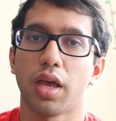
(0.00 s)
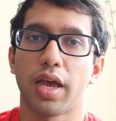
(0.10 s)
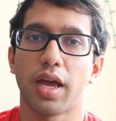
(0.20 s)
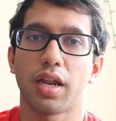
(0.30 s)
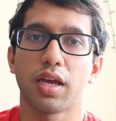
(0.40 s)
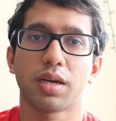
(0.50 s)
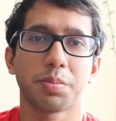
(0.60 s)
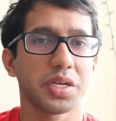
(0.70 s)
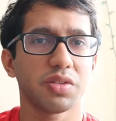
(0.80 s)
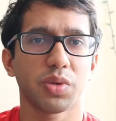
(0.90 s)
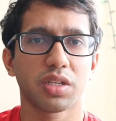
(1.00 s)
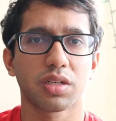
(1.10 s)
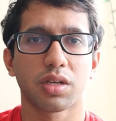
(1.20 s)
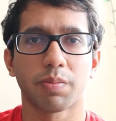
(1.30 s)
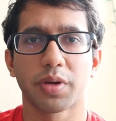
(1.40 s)
and it competes with
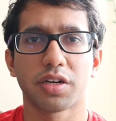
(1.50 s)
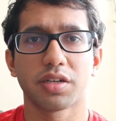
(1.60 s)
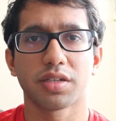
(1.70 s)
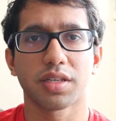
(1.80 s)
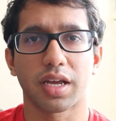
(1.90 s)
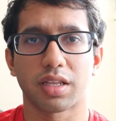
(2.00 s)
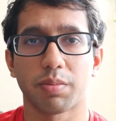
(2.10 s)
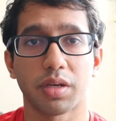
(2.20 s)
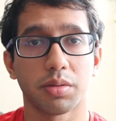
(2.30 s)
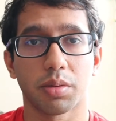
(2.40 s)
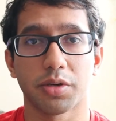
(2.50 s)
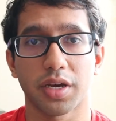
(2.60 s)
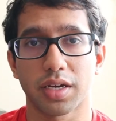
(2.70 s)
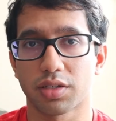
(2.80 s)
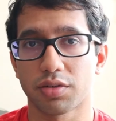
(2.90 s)
competitors like the BMW
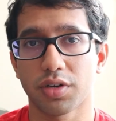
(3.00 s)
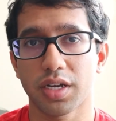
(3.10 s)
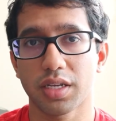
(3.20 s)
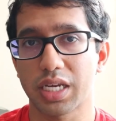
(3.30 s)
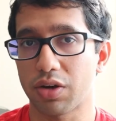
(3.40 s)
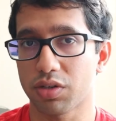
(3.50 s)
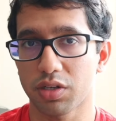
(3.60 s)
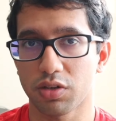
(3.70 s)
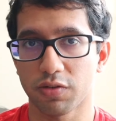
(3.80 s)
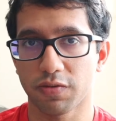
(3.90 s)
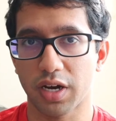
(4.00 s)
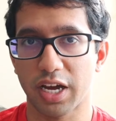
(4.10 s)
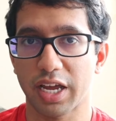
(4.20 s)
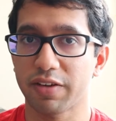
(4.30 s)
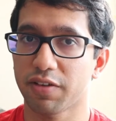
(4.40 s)
X3, the Audi
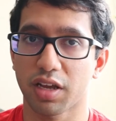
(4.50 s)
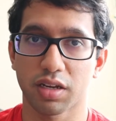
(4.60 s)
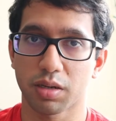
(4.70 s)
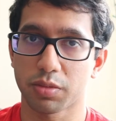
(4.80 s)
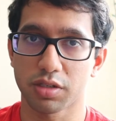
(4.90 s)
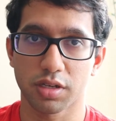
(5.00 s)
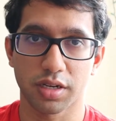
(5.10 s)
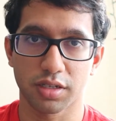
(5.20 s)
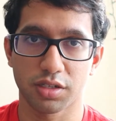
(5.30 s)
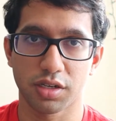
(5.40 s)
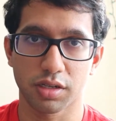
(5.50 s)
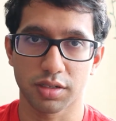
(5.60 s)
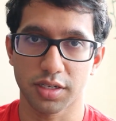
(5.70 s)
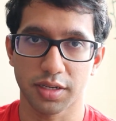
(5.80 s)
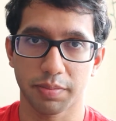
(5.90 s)
Q5, and the Mercedes
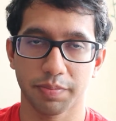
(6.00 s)
GLC.